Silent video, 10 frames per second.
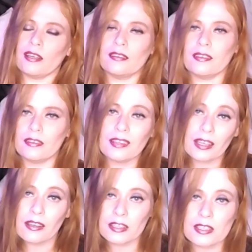And
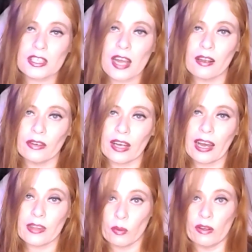then there's the shallow
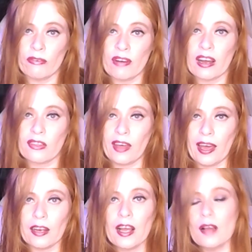guy that will fuck
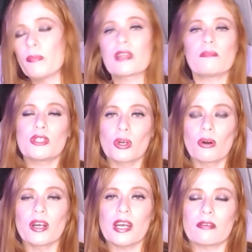that. But the
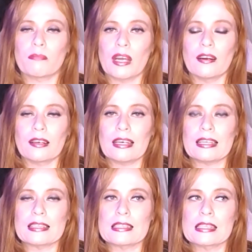majority of
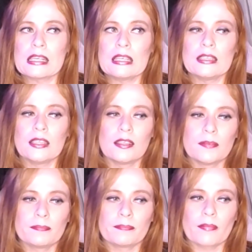Americans
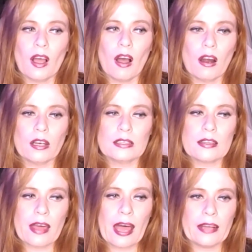
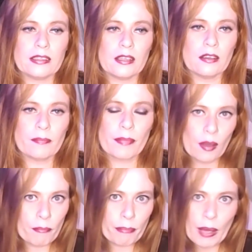aren't that
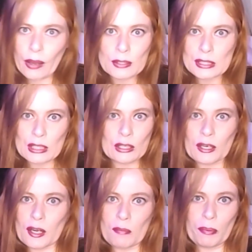poster
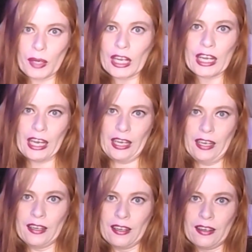girl
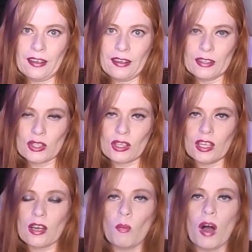pretty. So
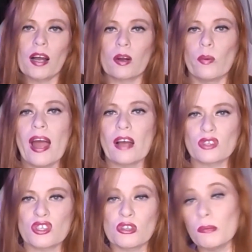they can walk
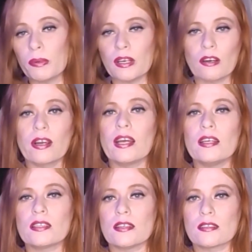around stupid and
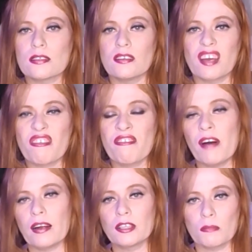crazy and still get
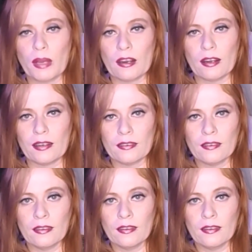fucked or married.